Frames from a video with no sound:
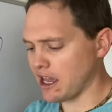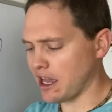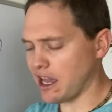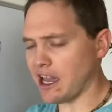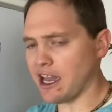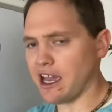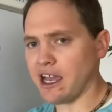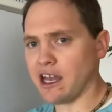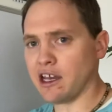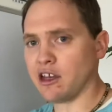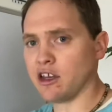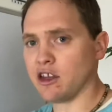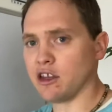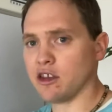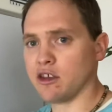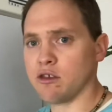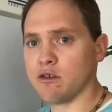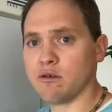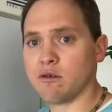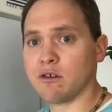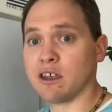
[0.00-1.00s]
And
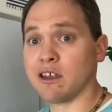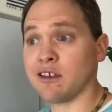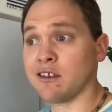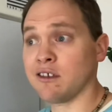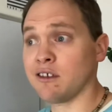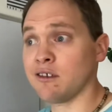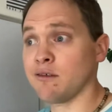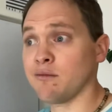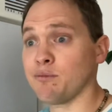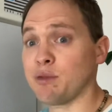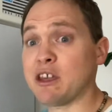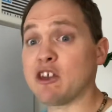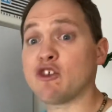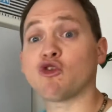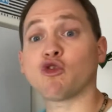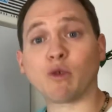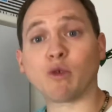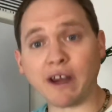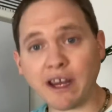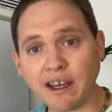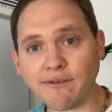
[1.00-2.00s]
you can be
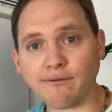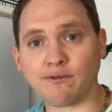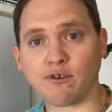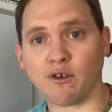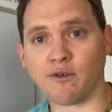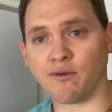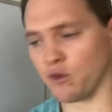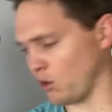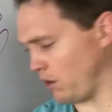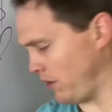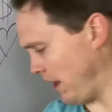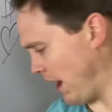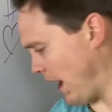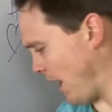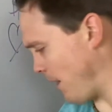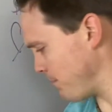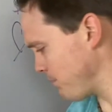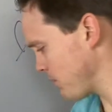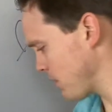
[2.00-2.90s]
grateful for that.